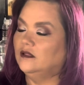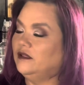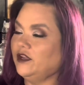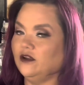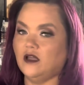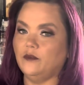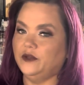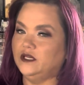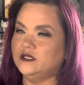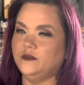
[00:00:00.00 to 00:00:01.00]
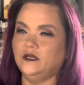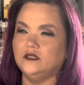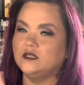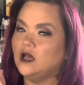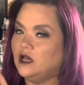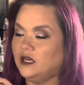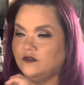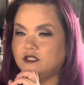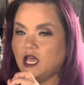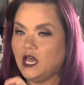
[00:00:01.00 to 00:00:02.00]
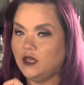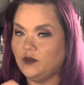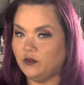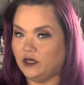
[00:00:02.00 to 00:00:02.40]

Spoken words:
Liquor companies spend a ton of time and